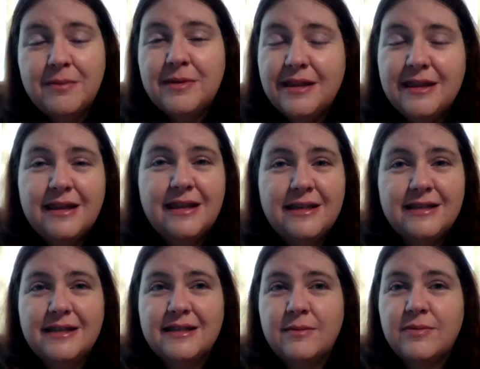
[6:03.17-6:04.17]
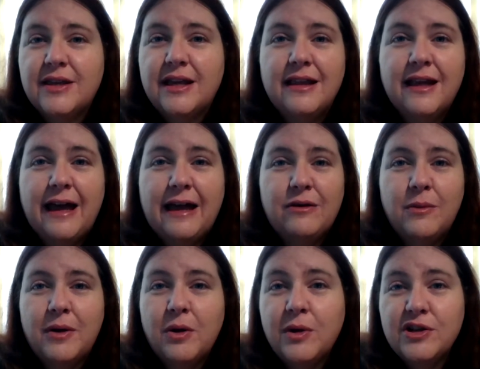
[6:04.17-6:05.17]
I mean, this is something that no
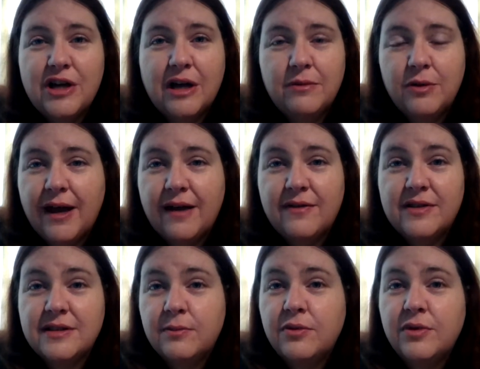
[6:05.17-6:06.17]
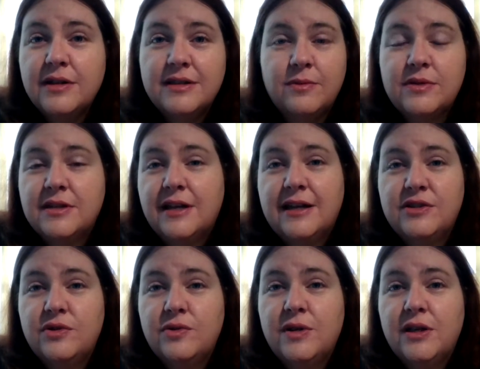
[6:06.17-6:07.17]
matter what job you have, at some point someone's going to
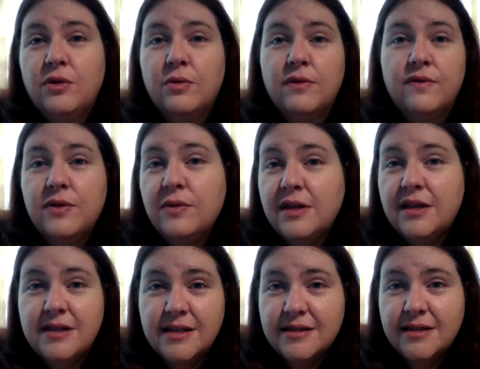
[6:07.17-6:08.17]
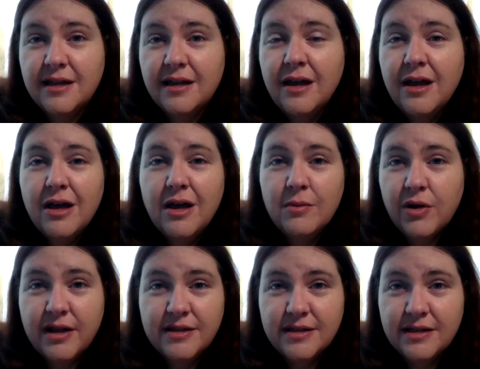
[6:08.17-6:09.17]
ask you to either review the existing
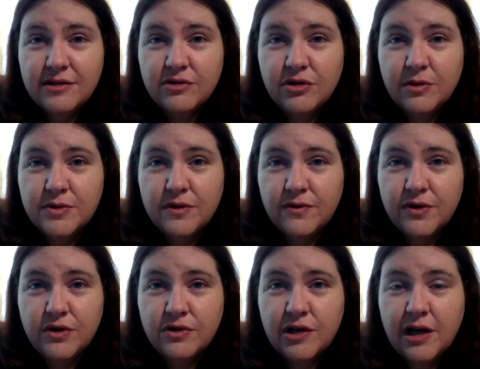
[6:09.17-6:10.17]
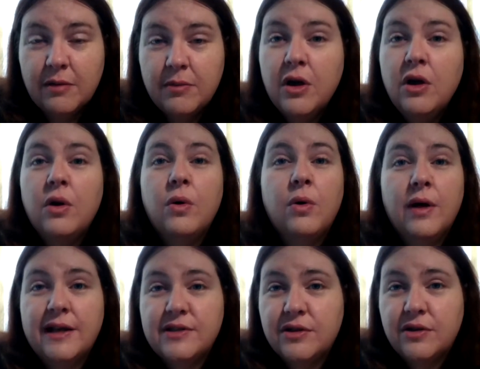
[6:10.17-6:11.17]
process description for your job or
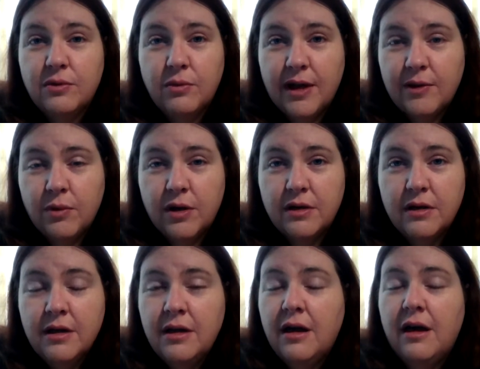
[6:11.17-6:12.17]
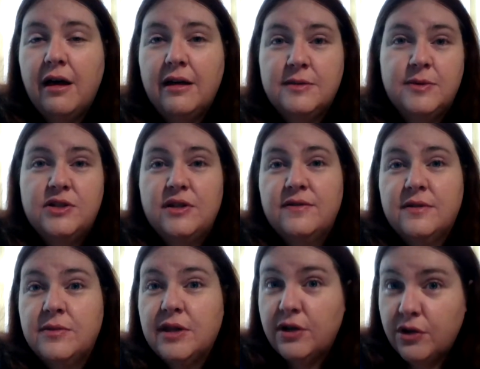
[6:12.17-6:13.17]
ask you to write one, especially if
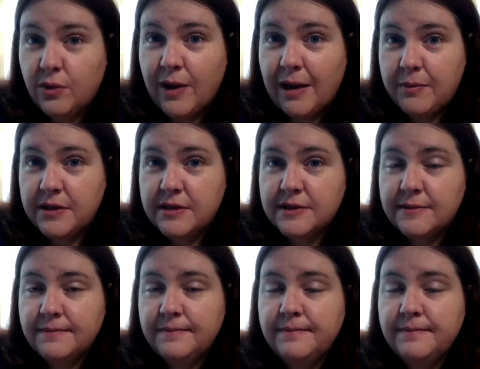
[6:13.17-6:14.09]
something new happens.